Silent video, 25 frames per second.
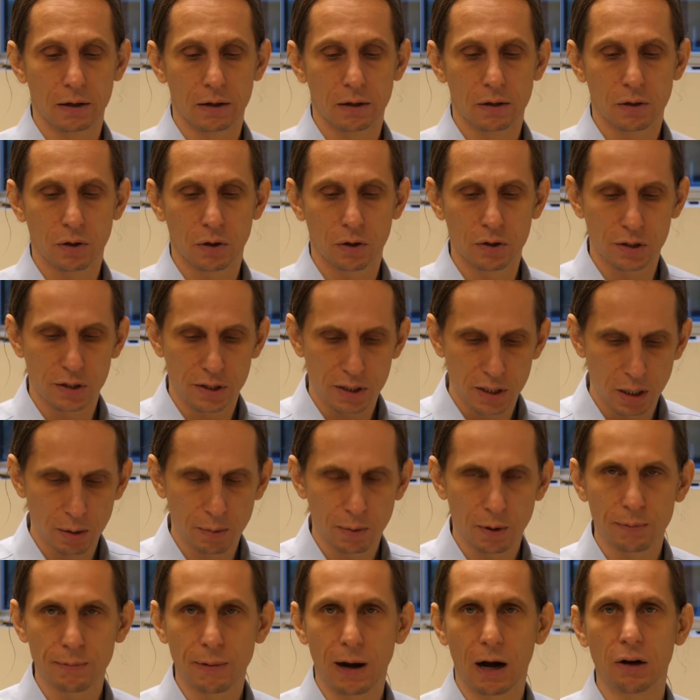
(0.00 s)

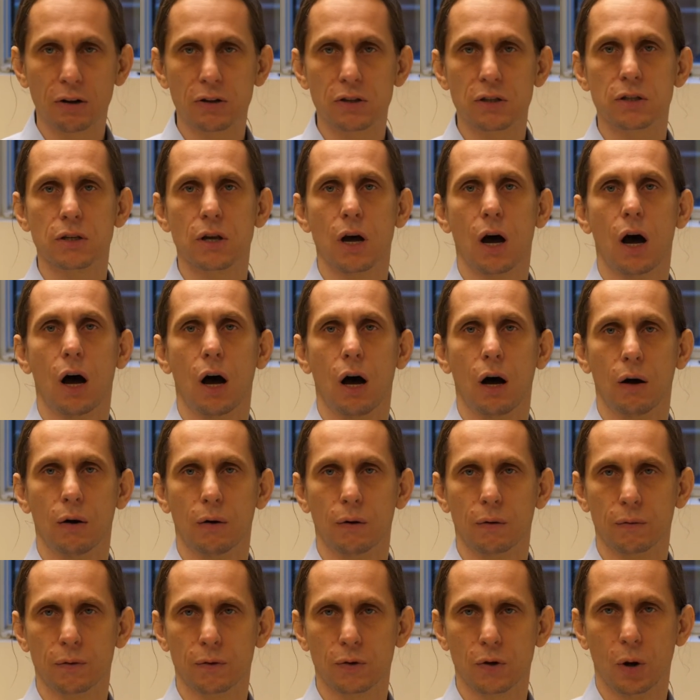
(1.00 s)
considerable amounts
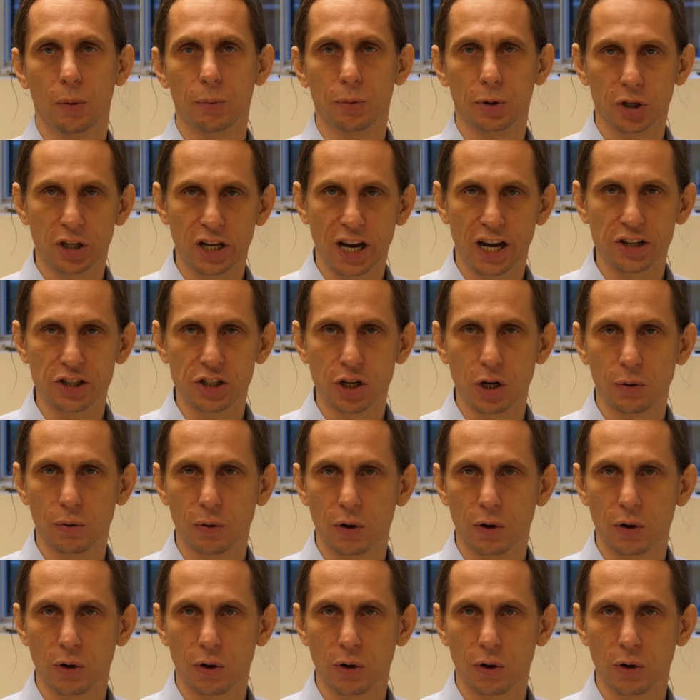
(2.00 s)
of computational